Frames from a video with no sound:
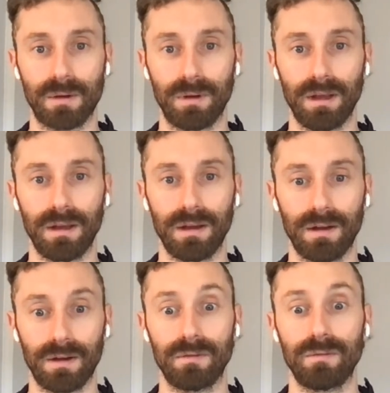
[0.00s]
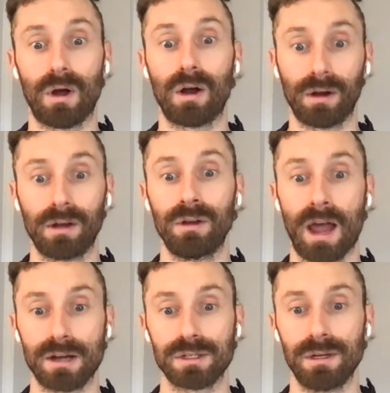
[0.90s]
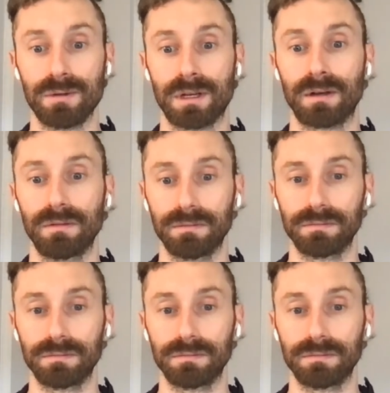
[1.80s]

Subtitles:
we are actually using.